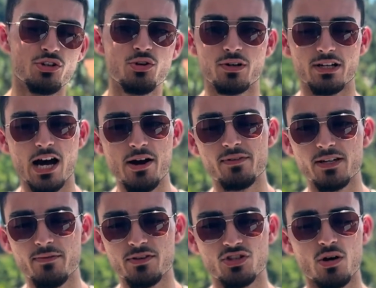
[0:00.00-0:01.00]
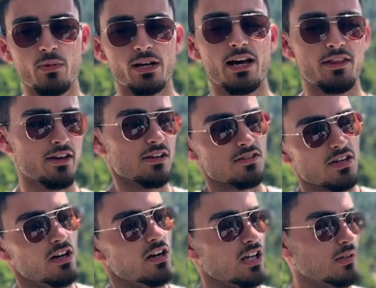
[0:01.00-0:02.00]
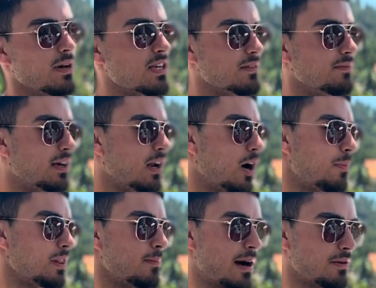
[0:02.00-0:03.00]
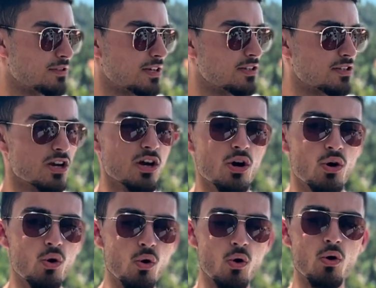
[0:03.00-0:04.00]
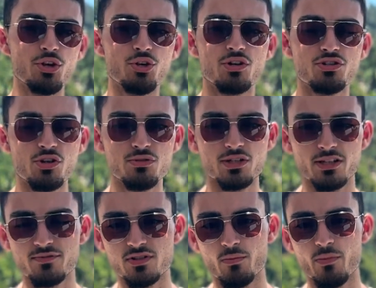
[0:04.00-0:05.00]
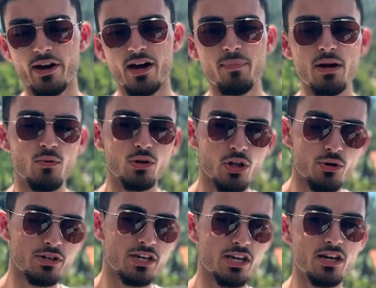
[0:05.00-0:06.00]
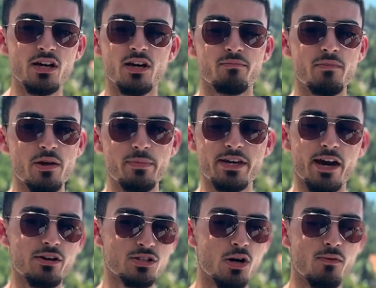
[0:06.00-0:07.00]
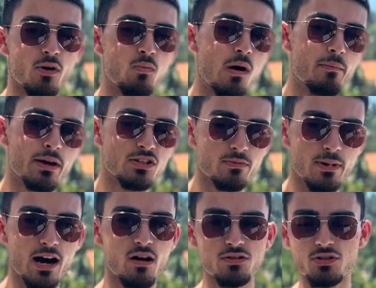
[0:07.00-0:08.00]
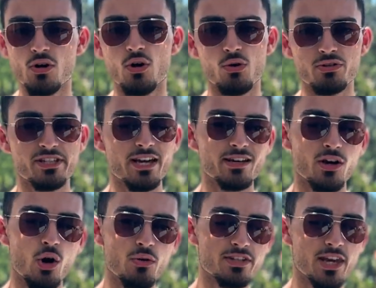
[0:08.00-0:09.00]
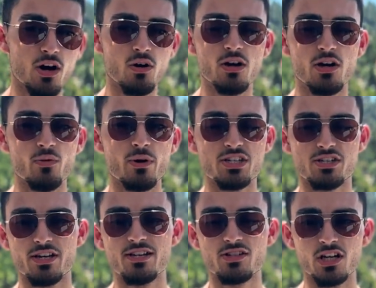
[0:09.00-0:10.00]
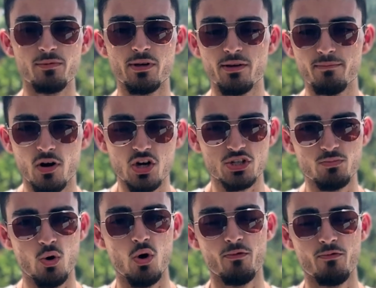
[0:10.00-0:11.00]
You can either live in somewhere like this, an amazing villa up in the mountains, or you can choose to live somewhere a bit more low-key, maybe get yourself a one-bedroom house or stay in a hotel, which is going to be much more